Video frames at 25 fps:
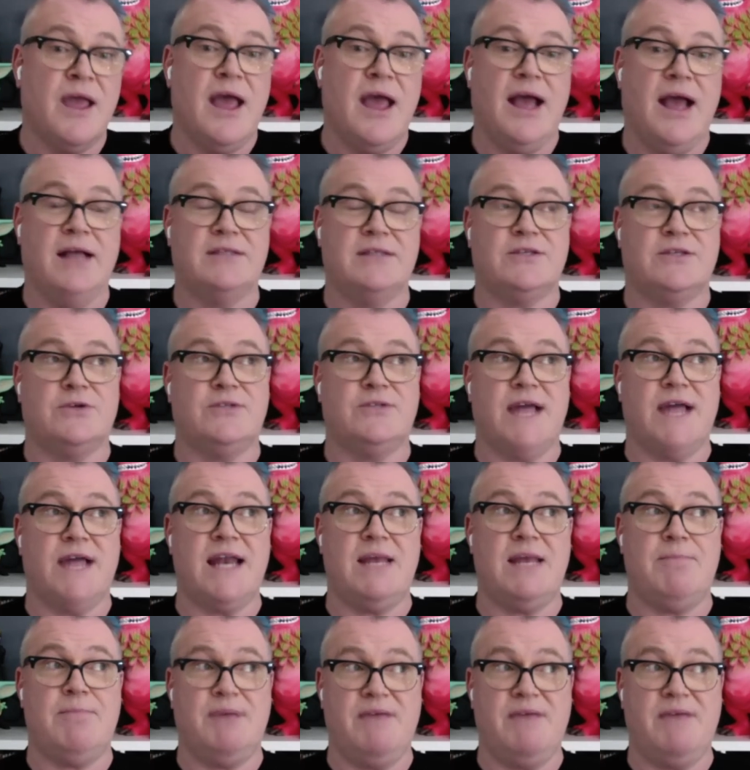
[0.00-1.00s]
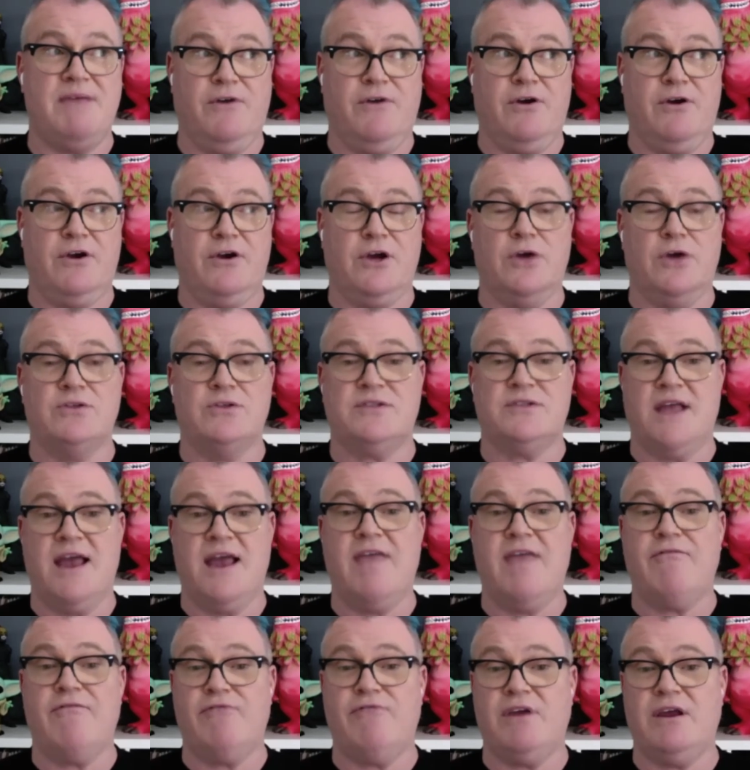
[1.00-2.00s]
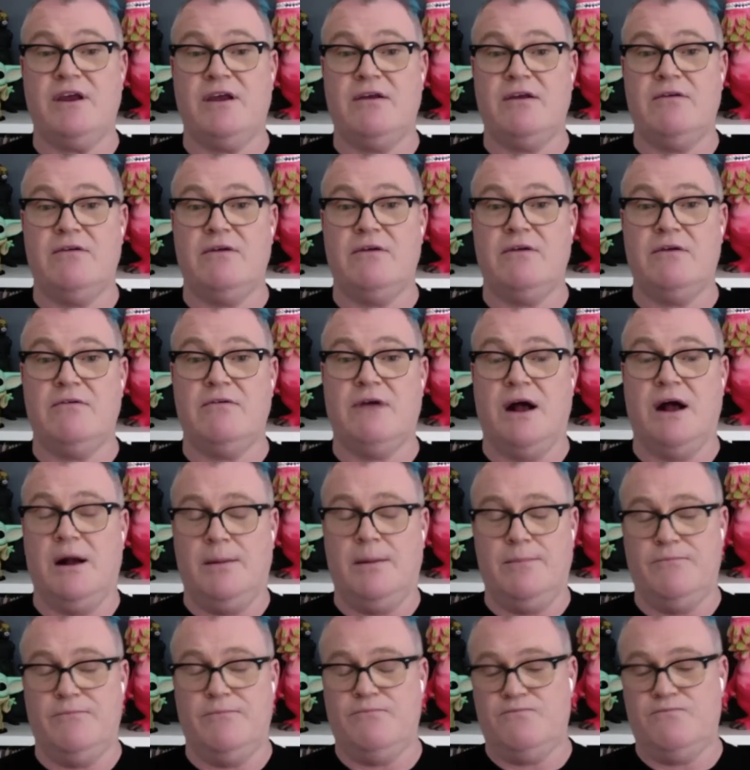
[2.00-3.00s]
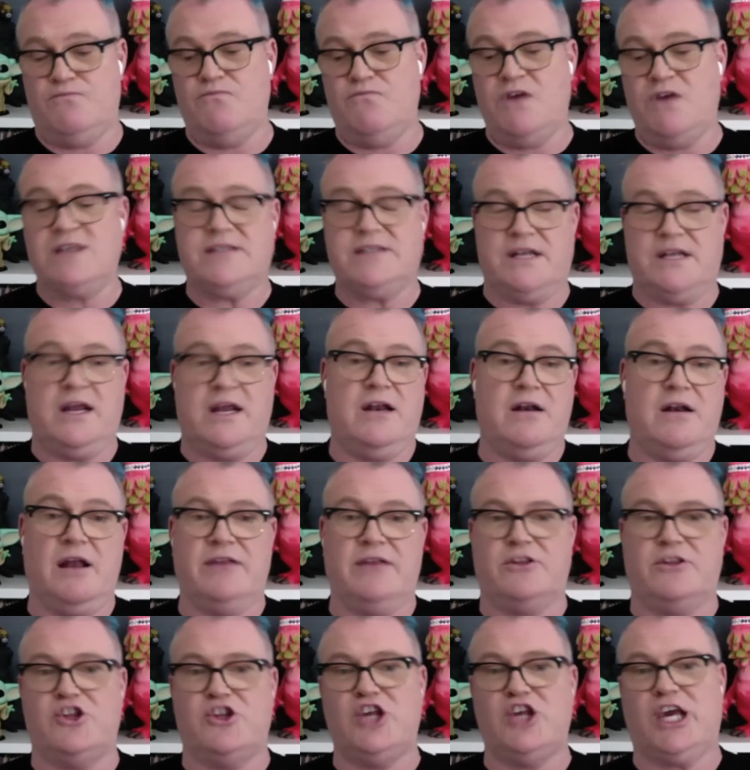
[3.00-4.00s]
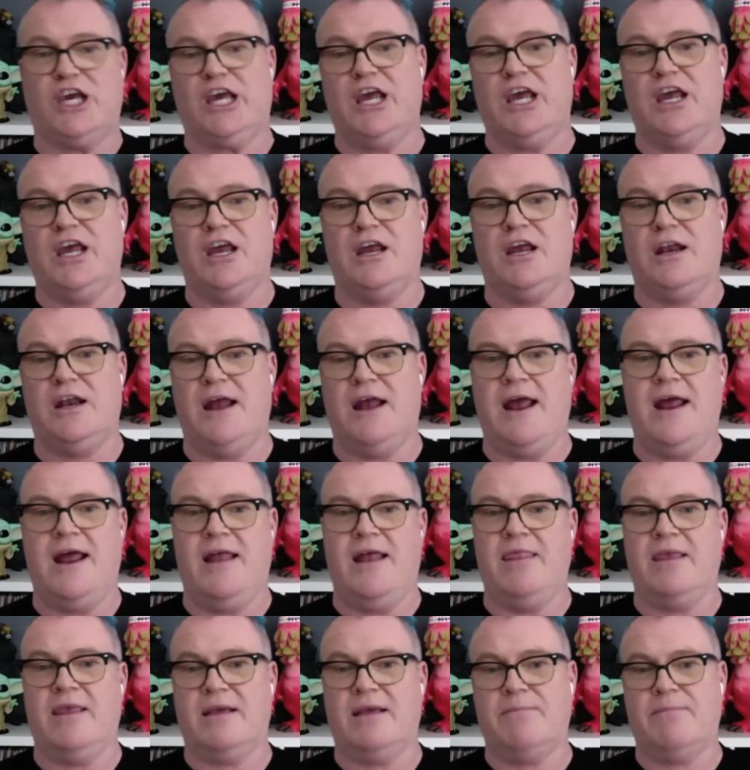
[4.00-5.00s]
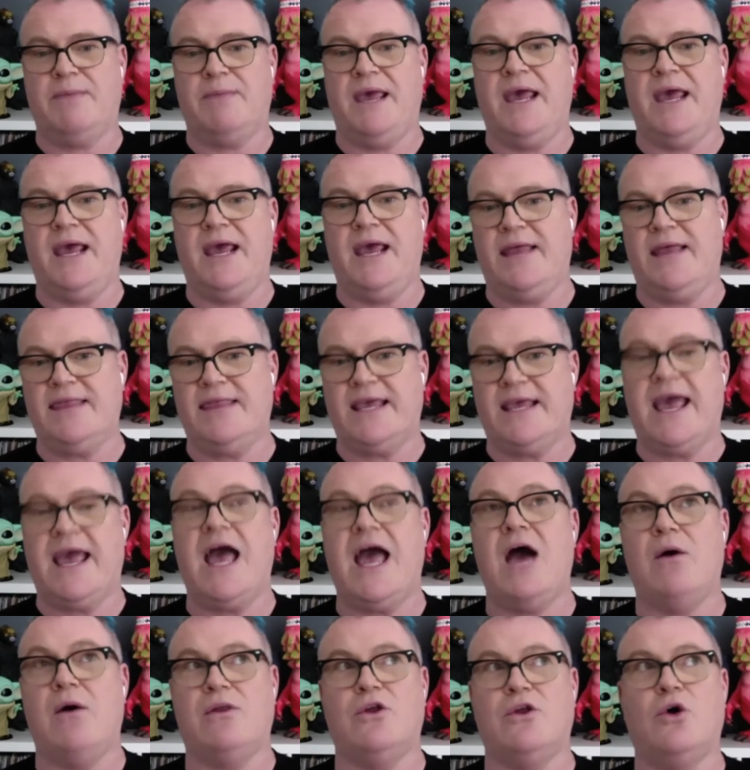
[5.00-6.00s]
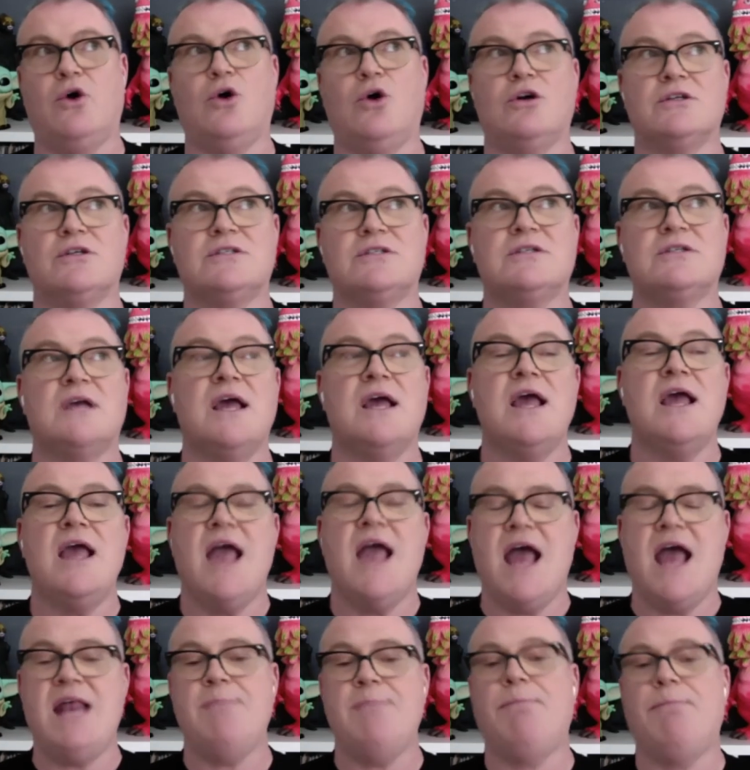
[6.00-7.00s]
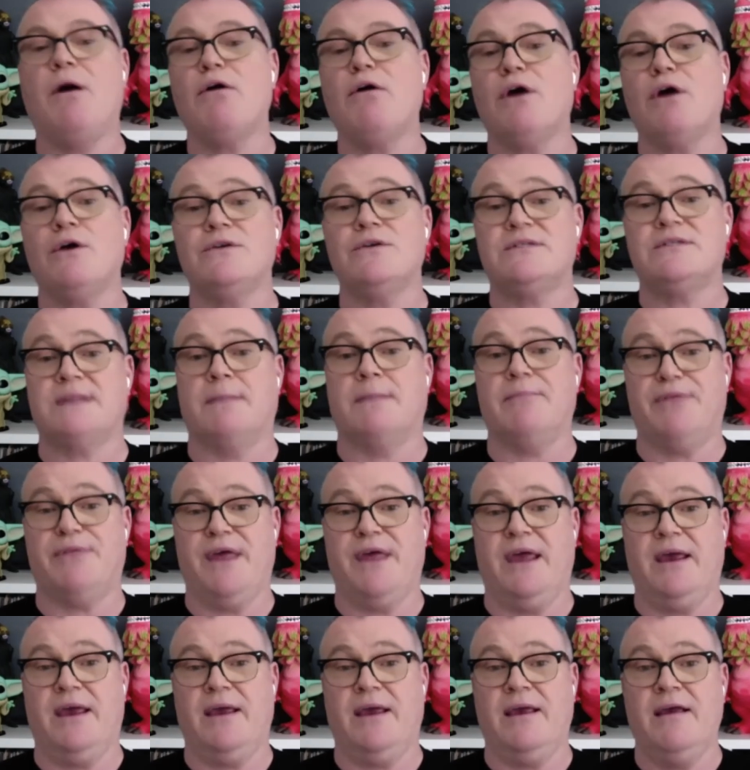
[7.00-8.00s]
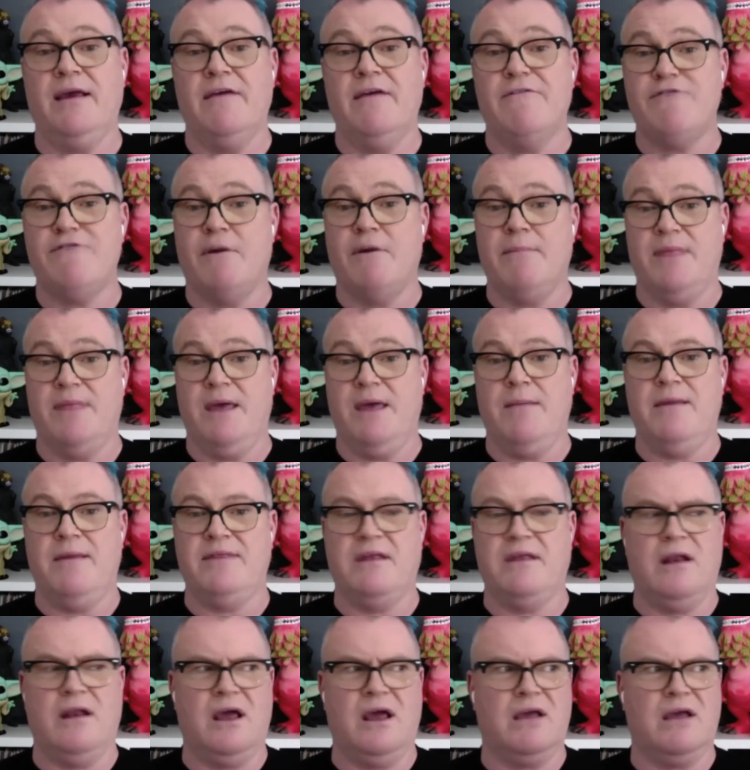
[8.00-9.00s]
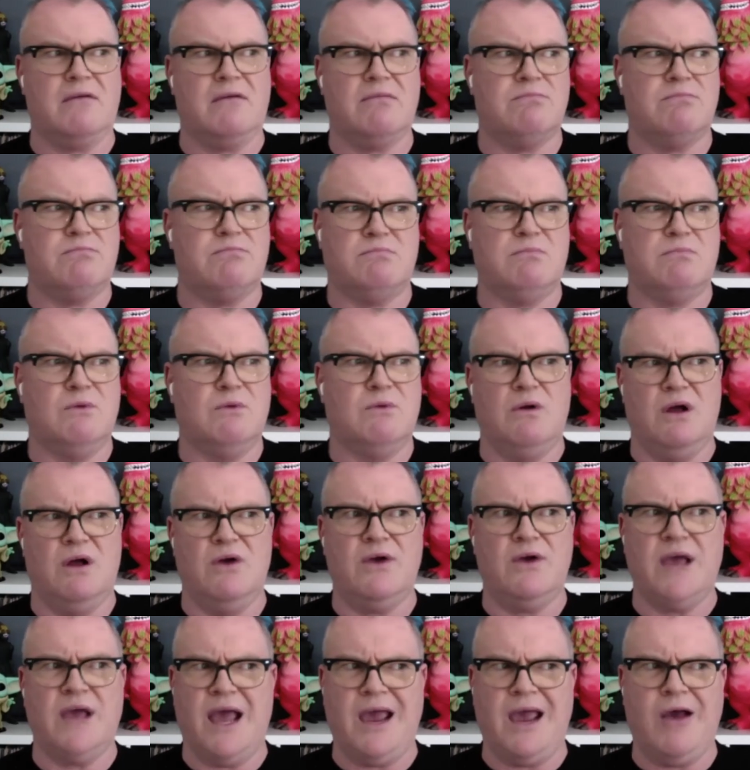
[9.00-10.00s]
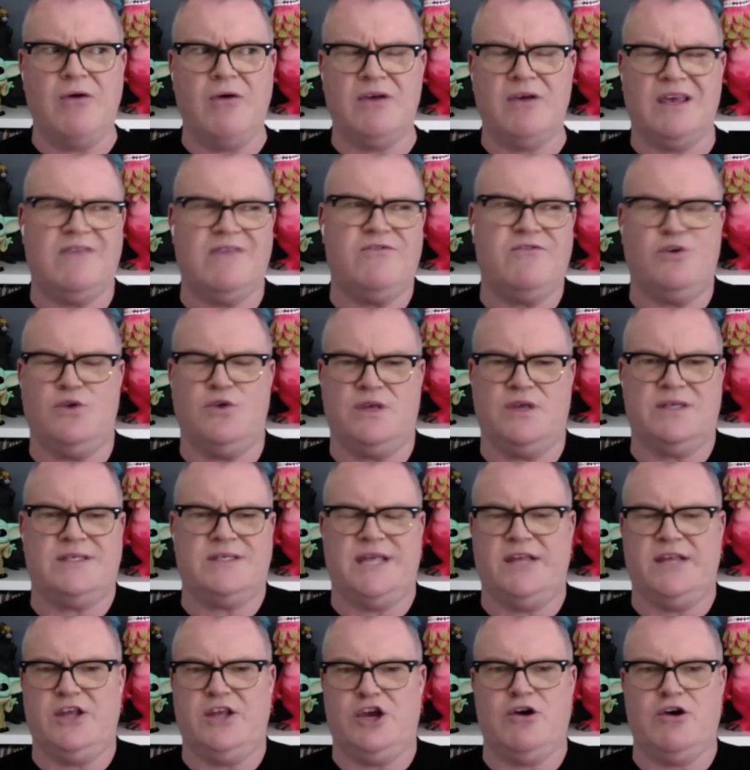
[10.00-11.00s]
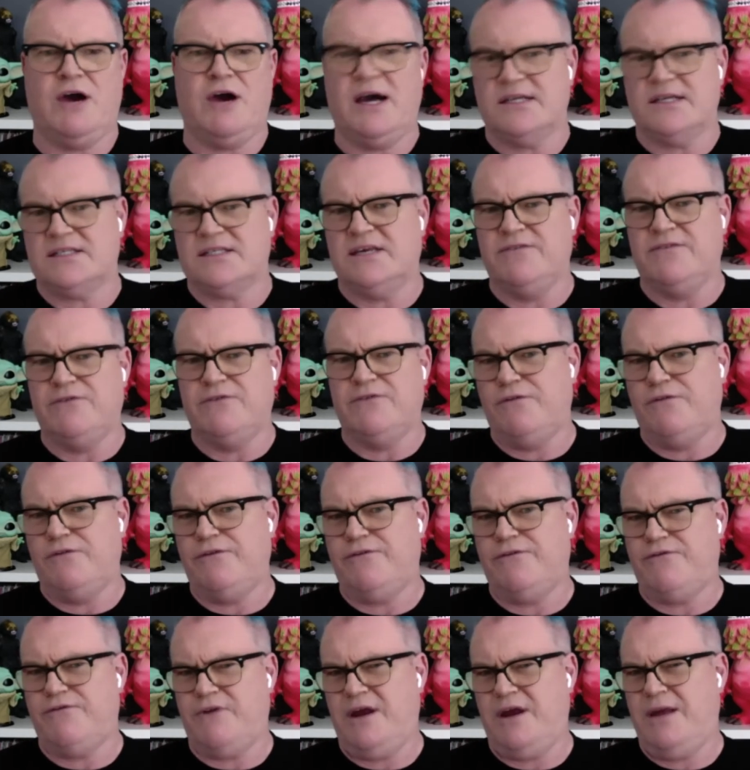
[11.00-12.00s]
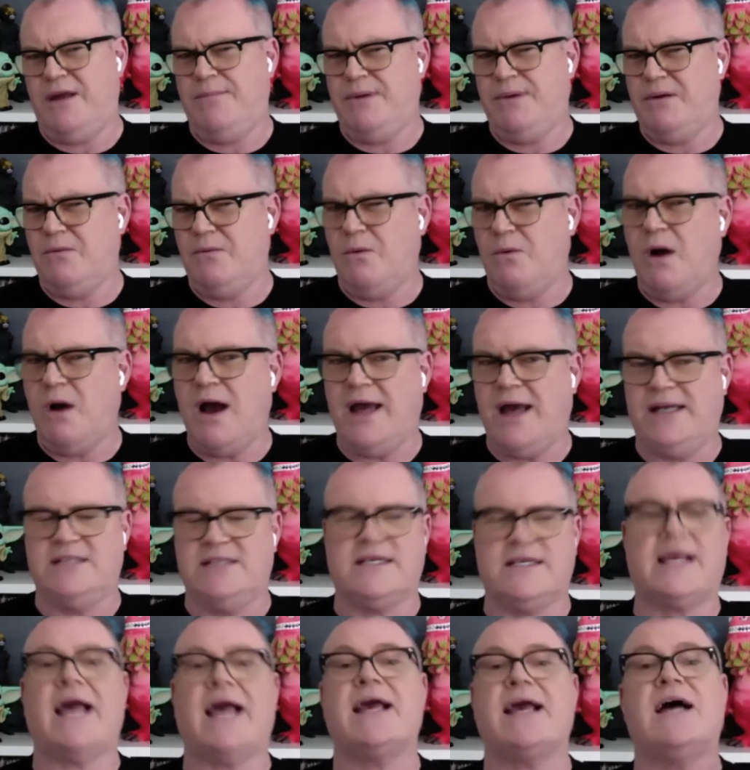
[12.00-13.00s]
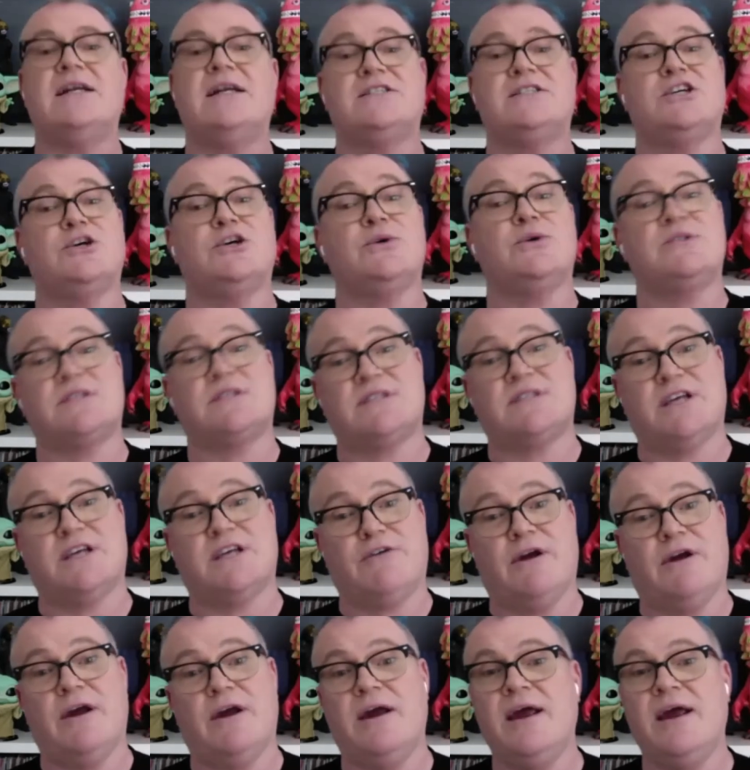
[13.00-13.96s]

And so Danny Beaver goes to every resident, like the chicken and the pig and the cow and the horse, and he borrows something from them. And they're like, "Well, okay, I'll give you this thing that you're asking for free, but why?" And he's like, "I can't tell you, it's a secret."